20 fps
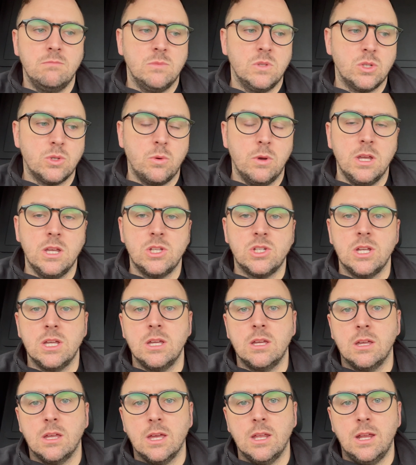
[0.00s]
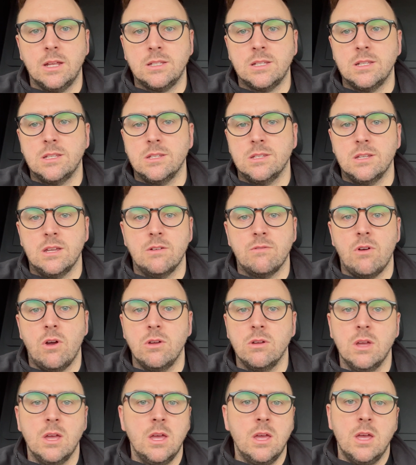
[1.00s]
Squeegee connected to Xero,
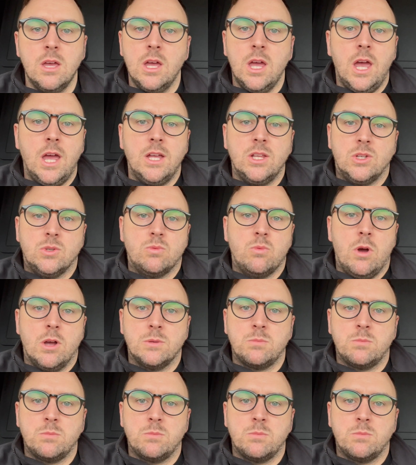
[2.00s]
it just works